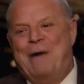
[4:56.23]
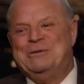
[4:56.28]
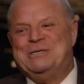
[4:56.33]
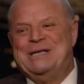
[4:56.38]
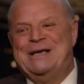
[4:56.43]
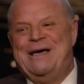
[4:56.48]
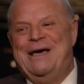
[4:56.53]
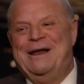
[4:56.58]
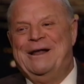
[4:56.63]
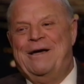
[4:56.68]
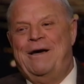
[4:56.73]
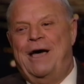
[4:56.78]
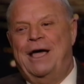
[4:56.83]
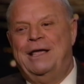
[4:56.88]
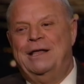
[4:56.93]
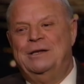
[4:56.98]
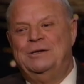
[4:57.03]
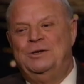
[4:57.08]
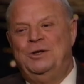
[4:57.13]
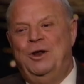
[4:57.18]
I was the kind of
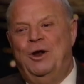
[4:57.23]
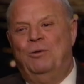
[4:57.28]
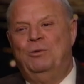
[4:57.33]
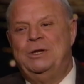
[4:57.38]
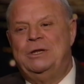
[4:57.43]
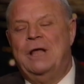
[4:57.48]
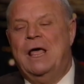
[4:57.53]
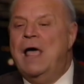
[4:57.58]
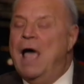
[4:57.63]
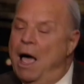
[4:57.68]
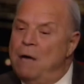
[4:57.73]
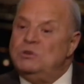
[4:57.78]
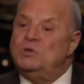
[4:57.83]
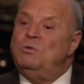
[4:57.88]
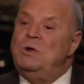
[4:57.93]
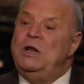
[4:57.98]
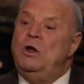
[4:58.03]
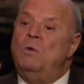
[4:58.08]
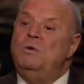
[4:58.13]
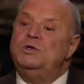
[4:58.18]
guy, and you know, I was
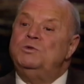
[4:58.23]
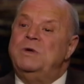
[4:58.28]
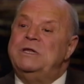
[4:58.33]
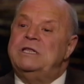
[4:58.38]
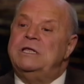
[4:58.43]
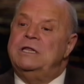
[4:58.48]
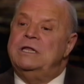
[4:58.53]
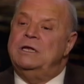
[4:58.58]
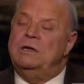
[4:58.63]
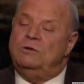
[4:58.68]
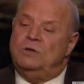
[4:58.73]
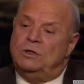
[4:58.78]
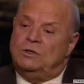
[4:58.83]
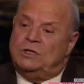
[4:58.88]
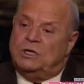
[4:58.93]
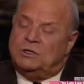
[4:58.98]
the one that always went to the